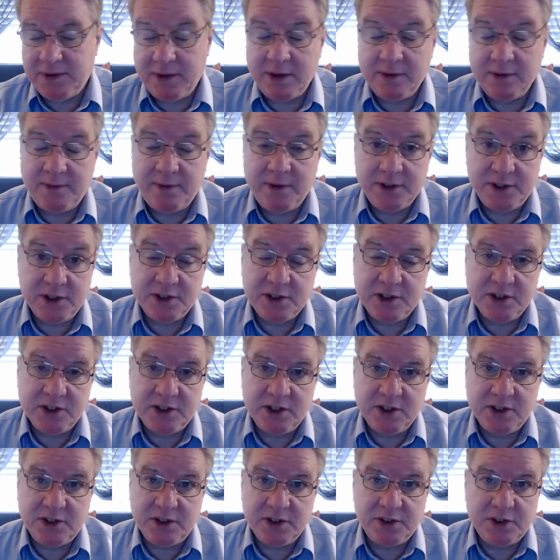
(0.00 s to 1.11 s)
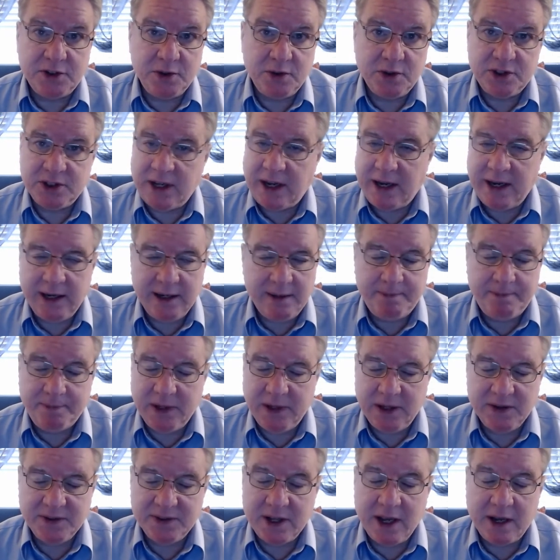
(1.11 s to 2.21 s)
A physician-assisted suicide
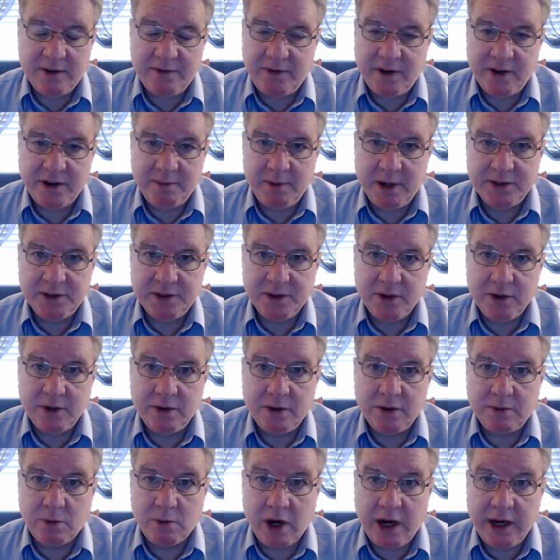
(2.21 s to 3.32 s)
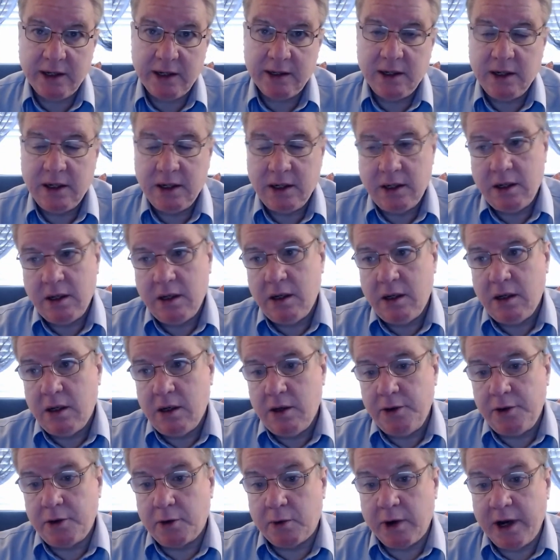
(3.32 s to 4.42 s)
is not a fundamental right.
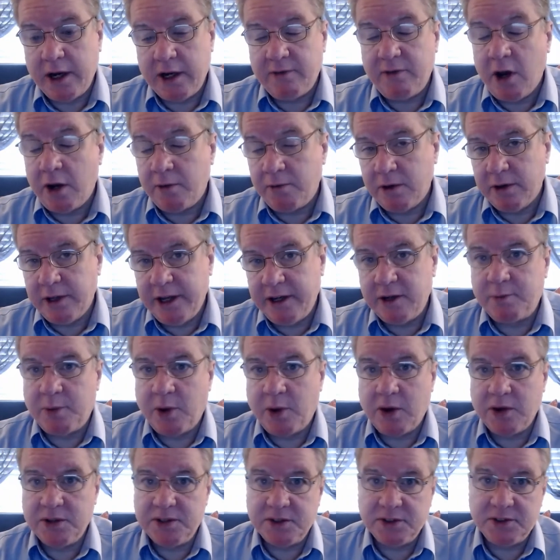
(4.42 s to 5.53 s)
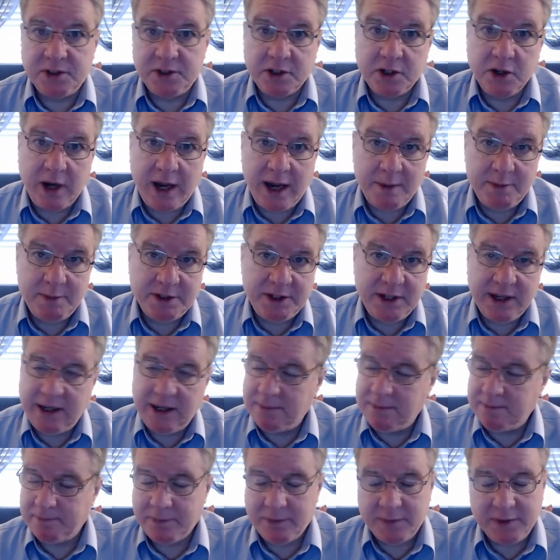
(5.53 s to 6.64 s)
The right of unrelated persons to cohabitate,
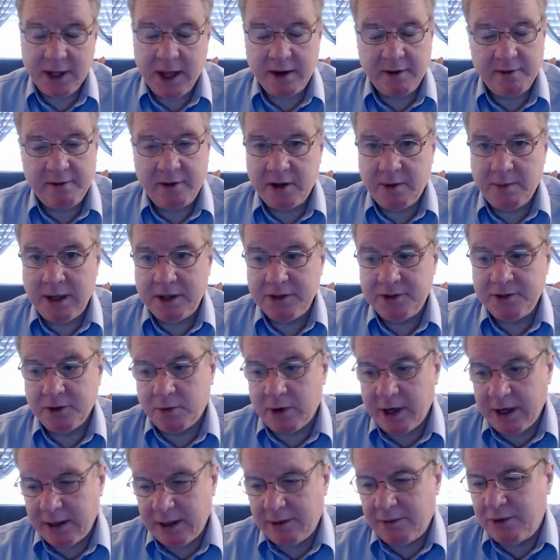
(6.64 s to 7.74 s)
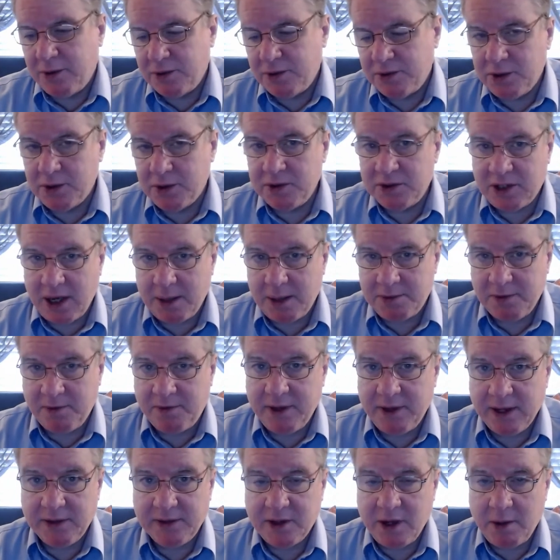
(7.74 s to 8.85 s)
not a fundamental right. Those types of
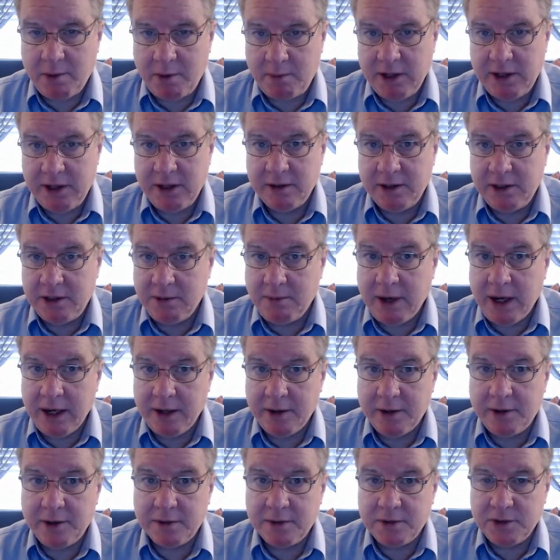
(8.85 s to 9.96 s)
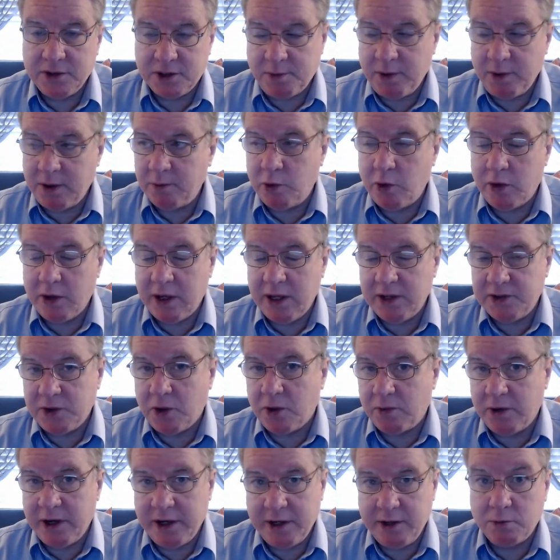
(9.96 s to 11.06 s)
things come immediately to mind. The Supreme Court has
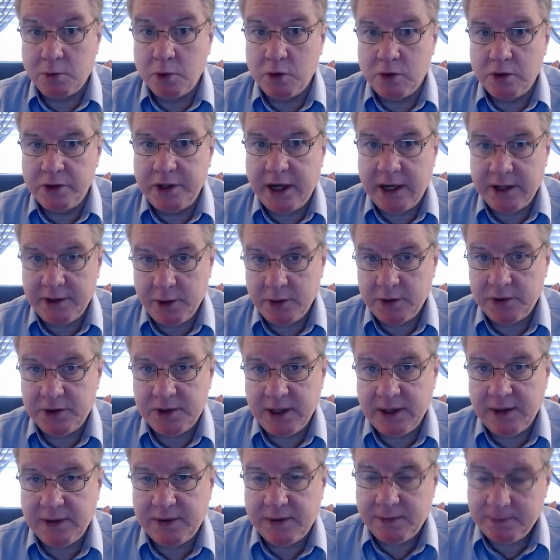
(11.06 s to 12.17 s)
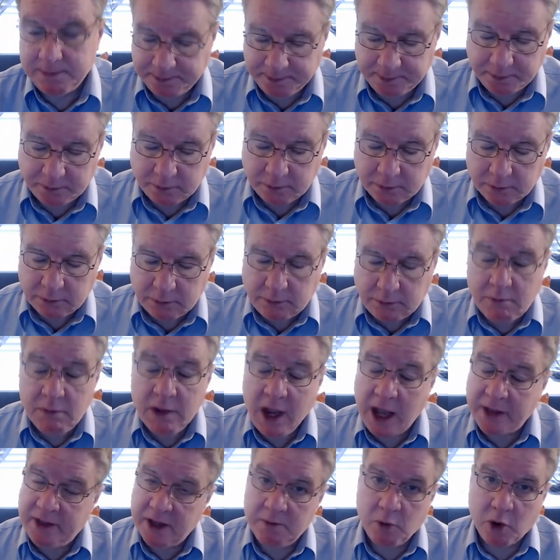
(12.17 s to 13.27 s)
already ruled on those things. I
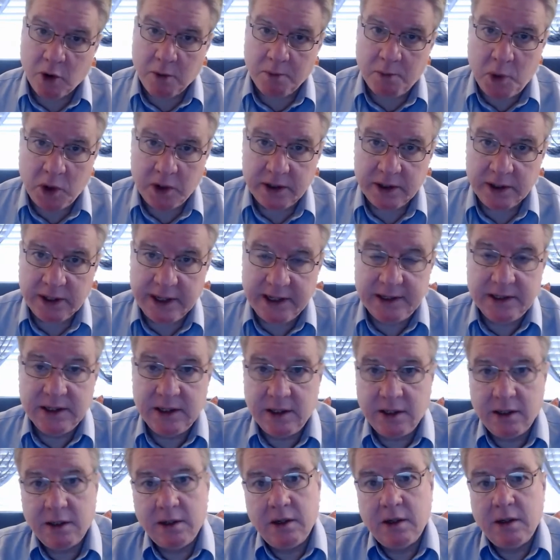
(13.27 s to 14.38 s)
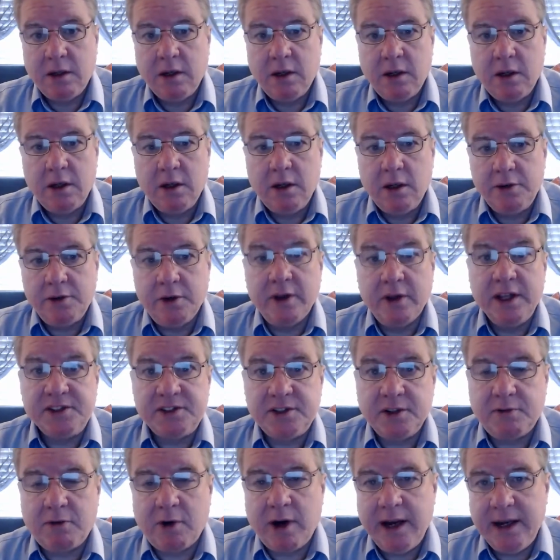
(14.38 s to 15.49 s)
think more importantly, the list
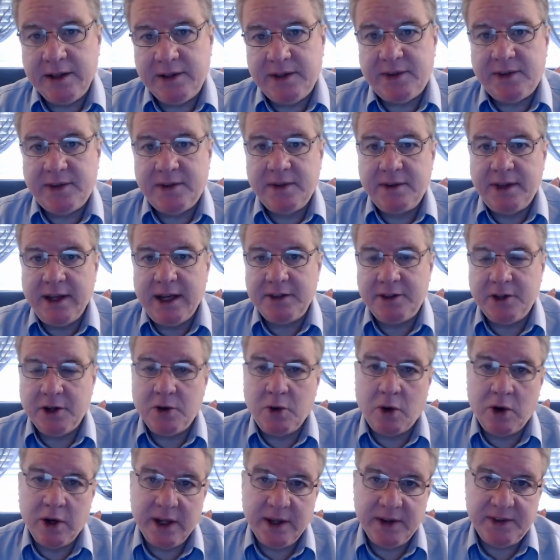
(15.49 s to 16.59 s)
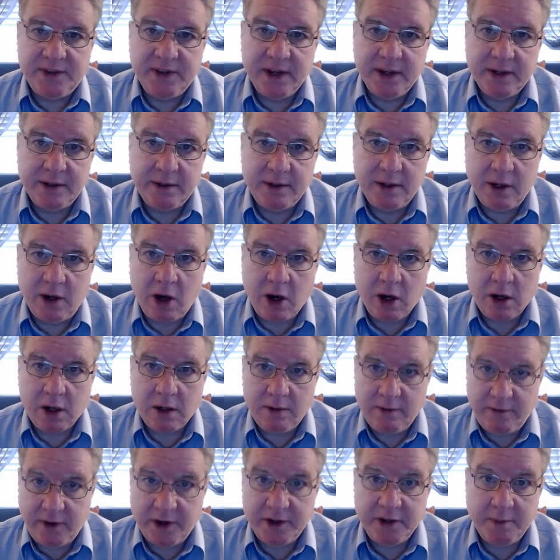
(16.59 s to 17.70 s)
of rights that the court has said are
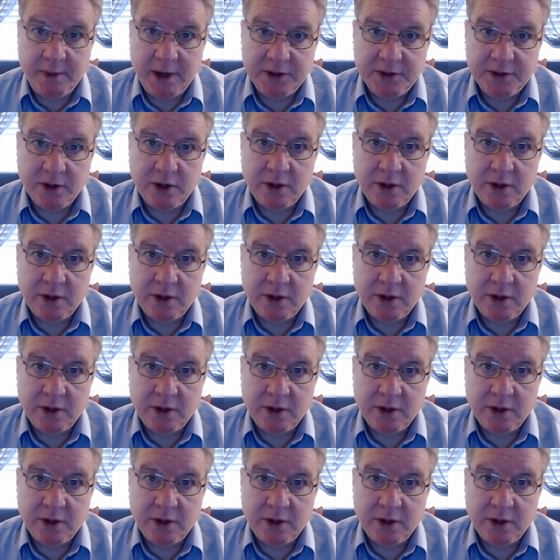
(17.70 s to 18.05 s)
fundamental.